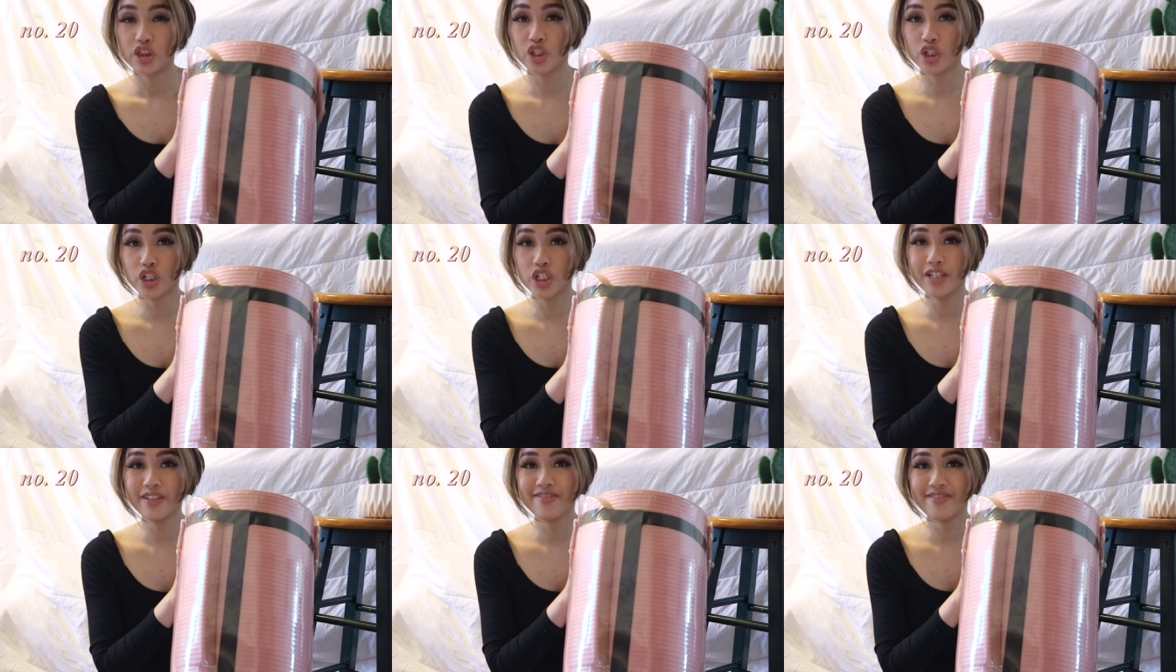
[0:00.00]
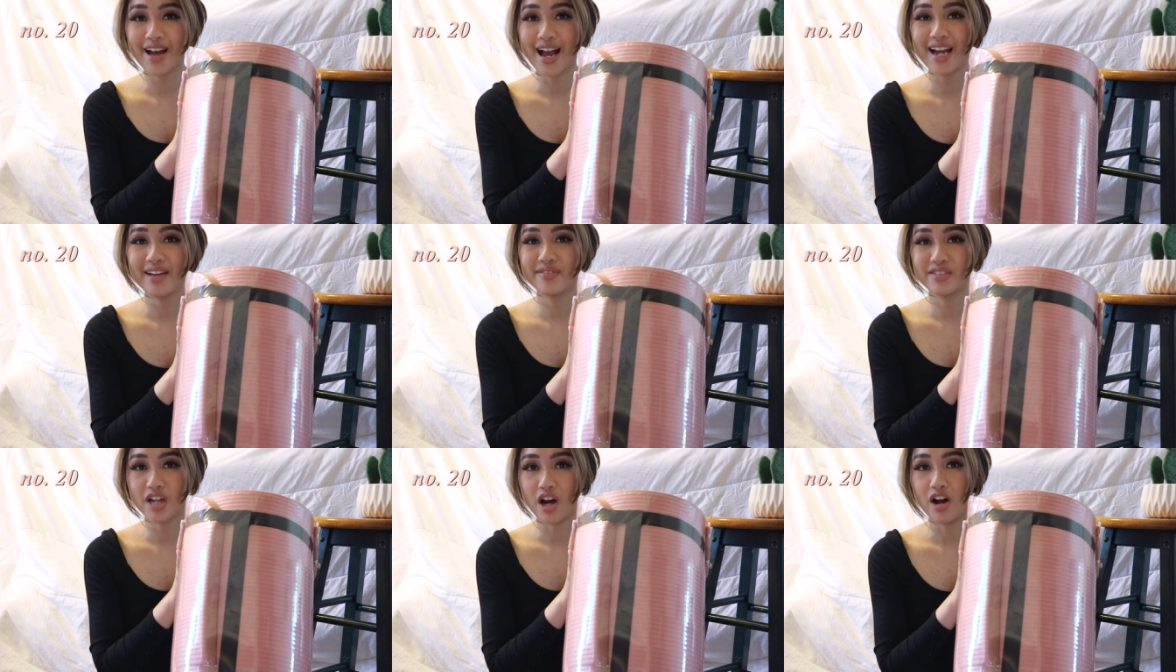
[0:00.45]

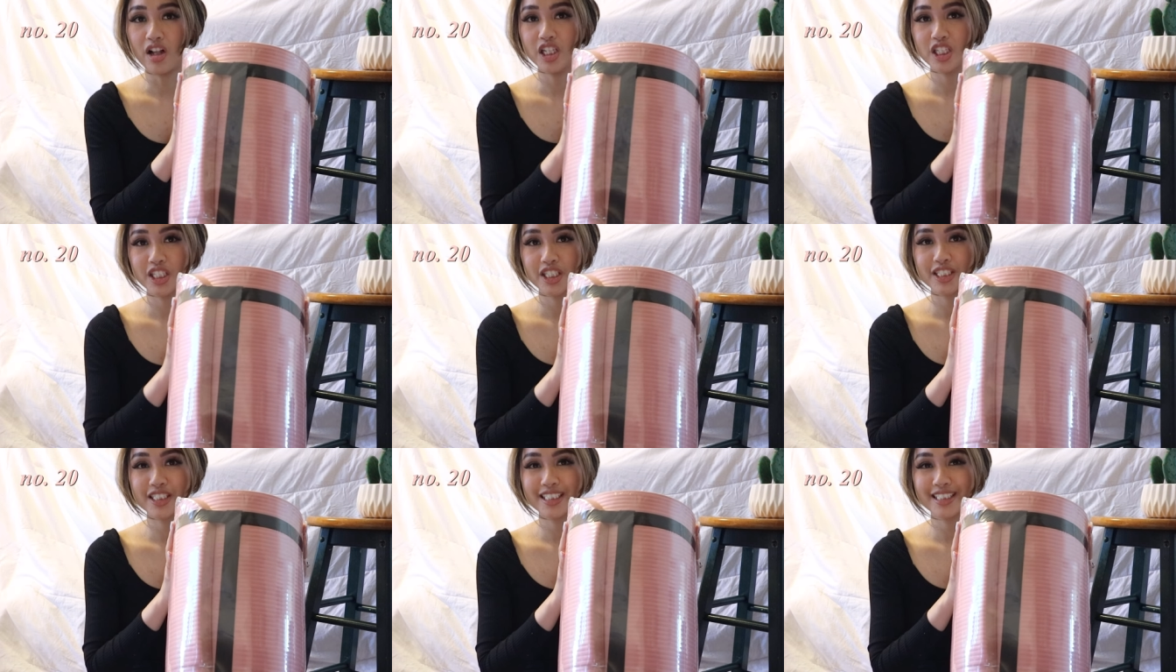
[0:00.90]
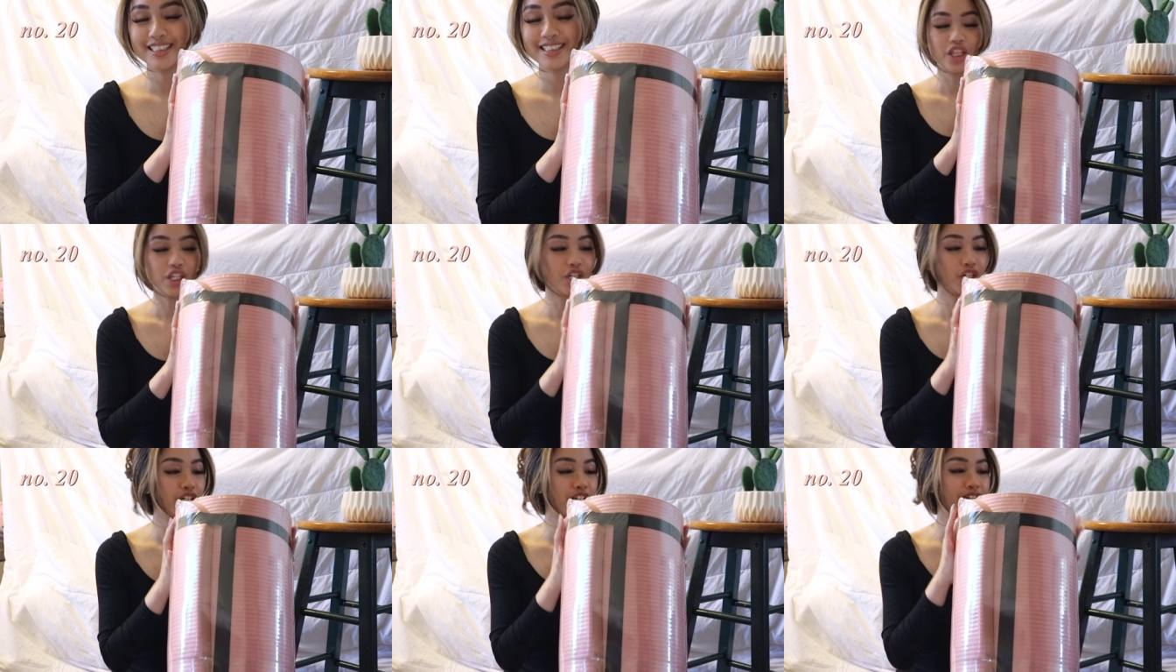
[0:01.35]
$35.
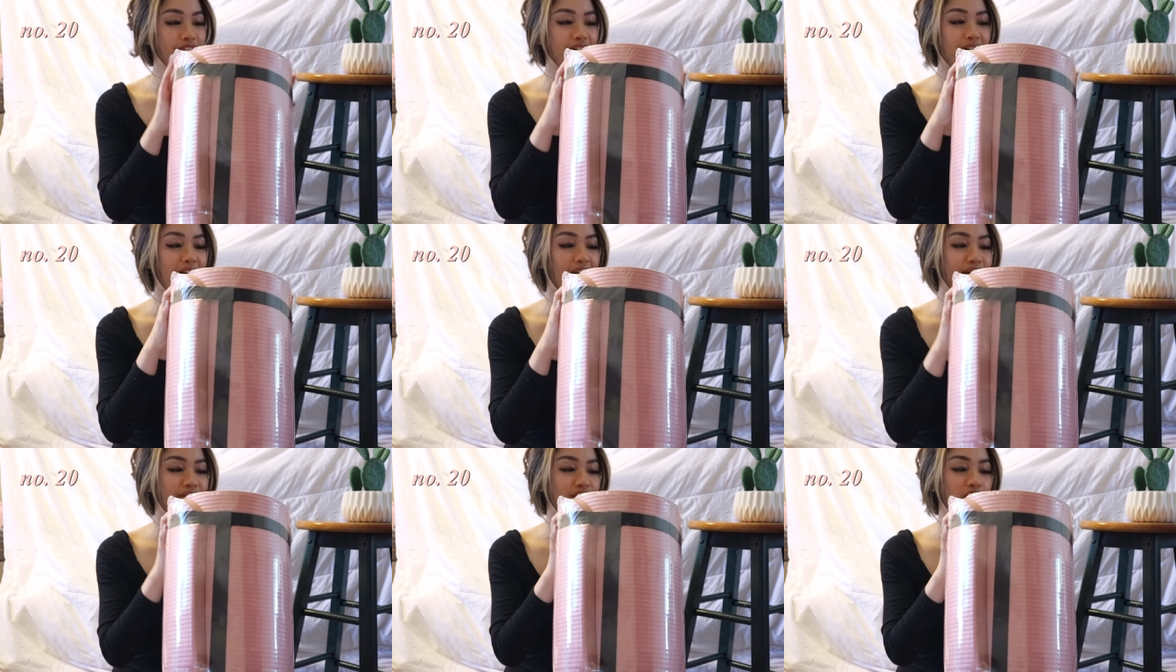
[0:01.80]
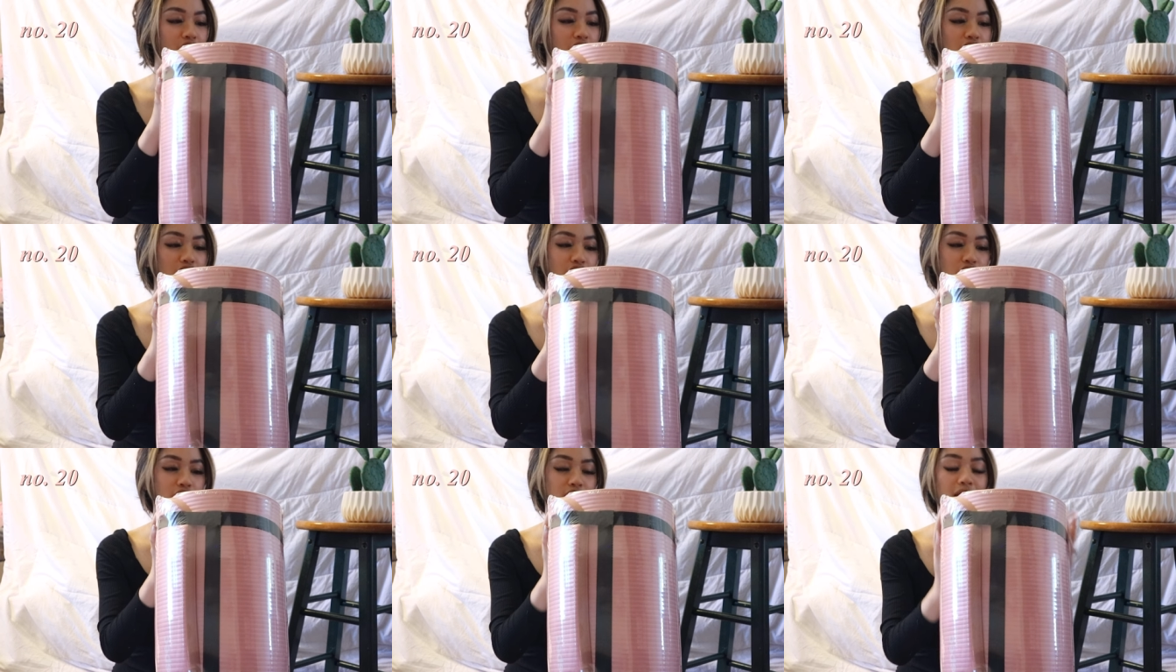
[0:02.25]

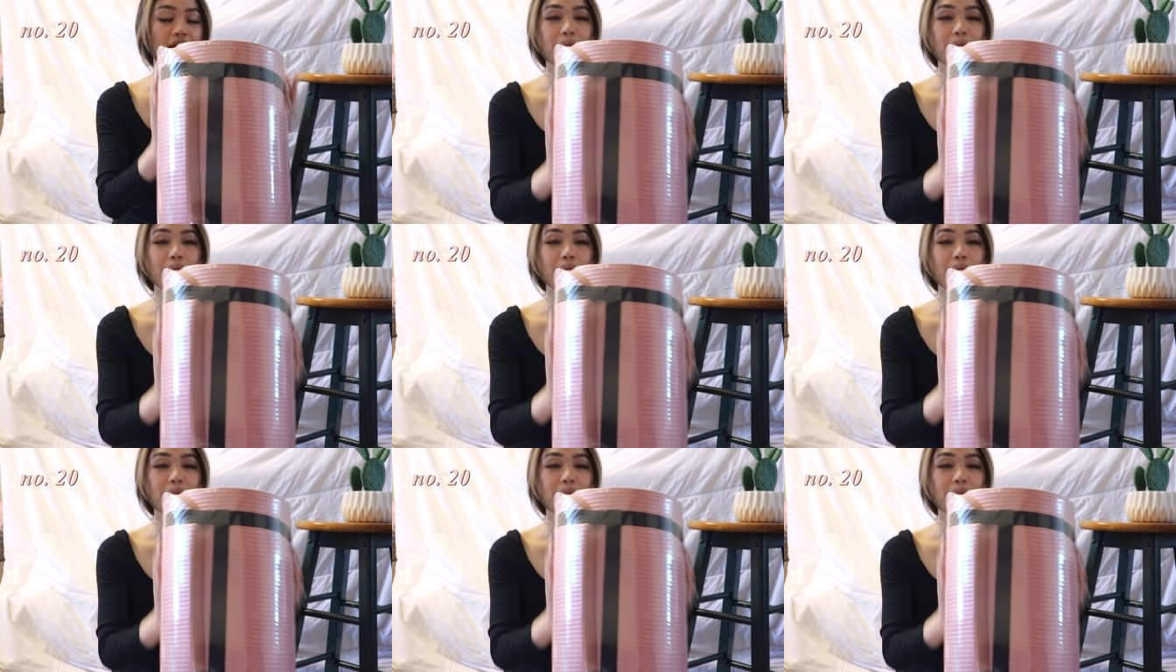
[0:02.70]
$35.